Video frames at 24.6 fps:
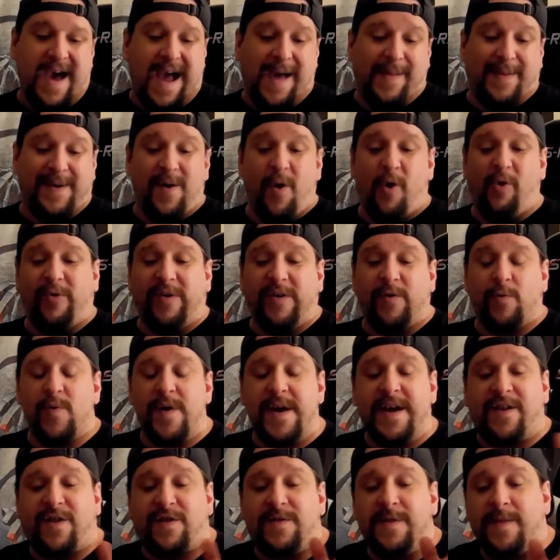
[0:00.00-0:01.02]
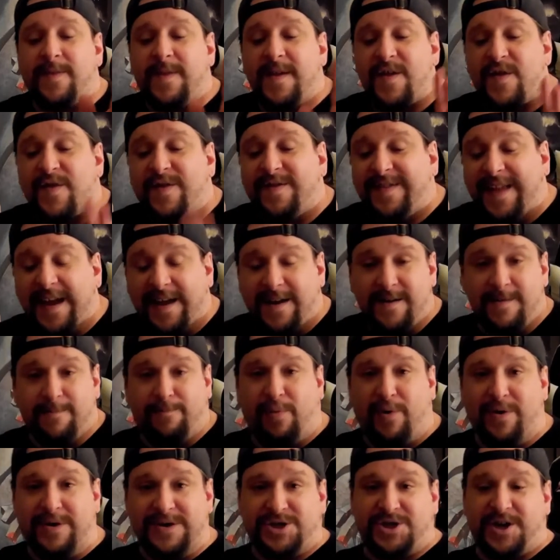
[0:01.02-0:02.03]
and the only reason that this
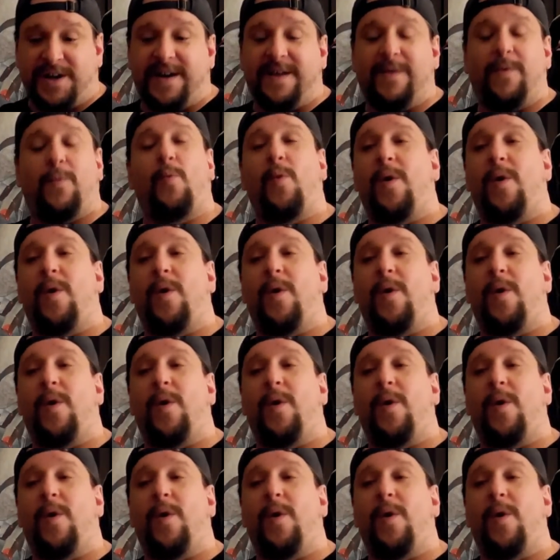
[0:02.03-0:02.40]
didn't push it